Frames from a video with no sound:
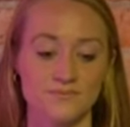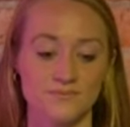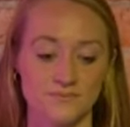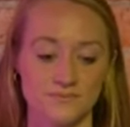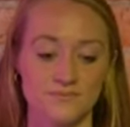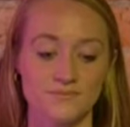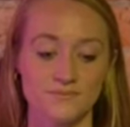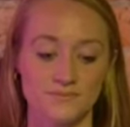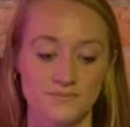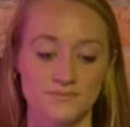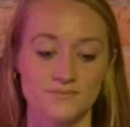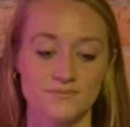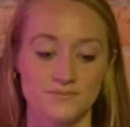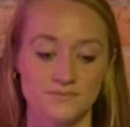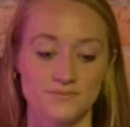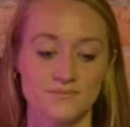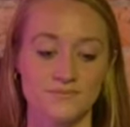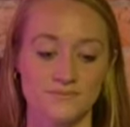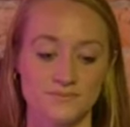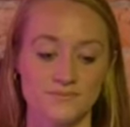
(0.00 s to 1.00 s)

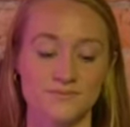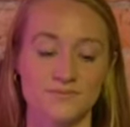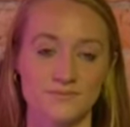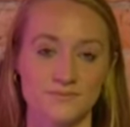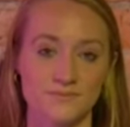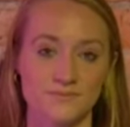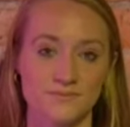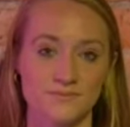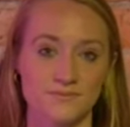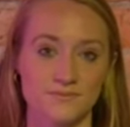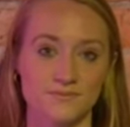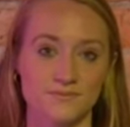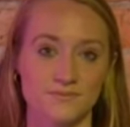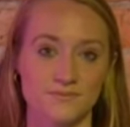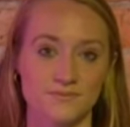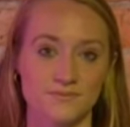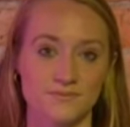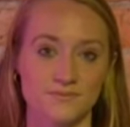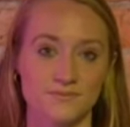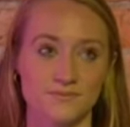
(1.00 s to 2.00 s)

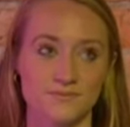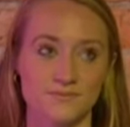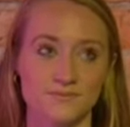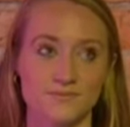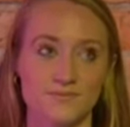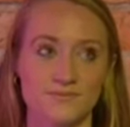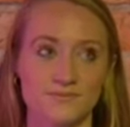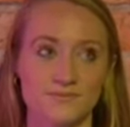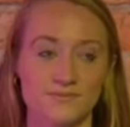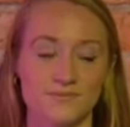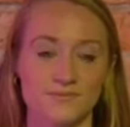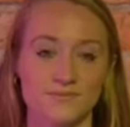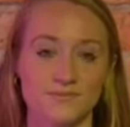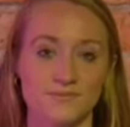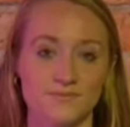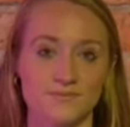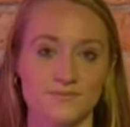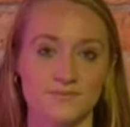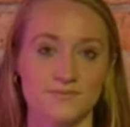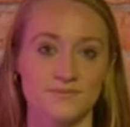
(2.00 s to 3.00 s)

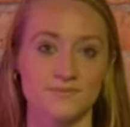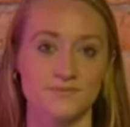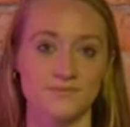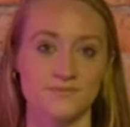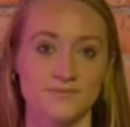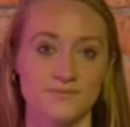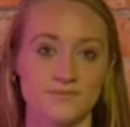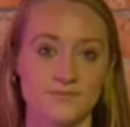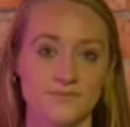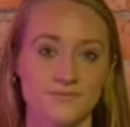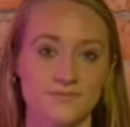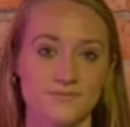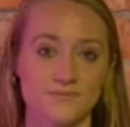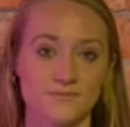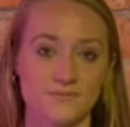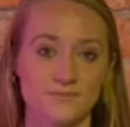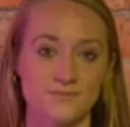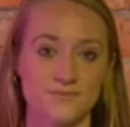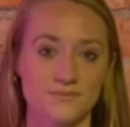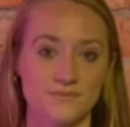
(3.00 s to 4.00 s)

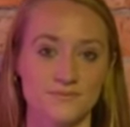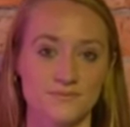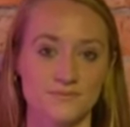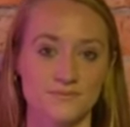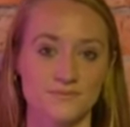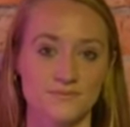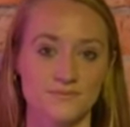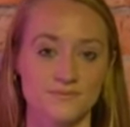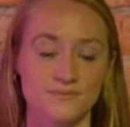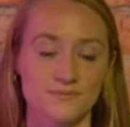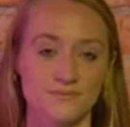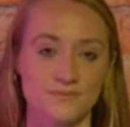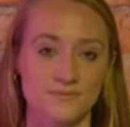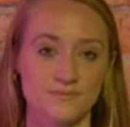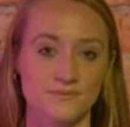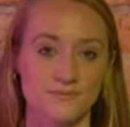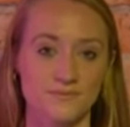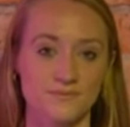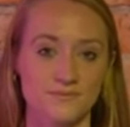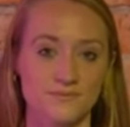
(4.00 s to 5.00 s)

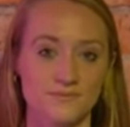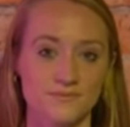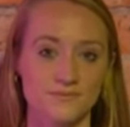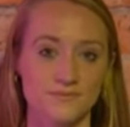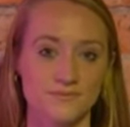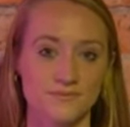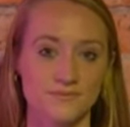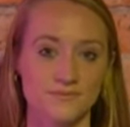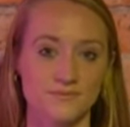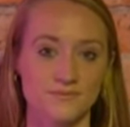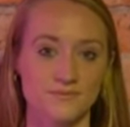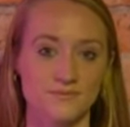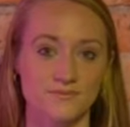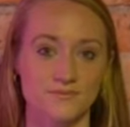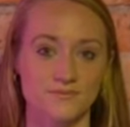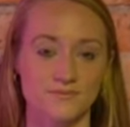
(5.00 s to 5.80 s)
The person shown says nothing.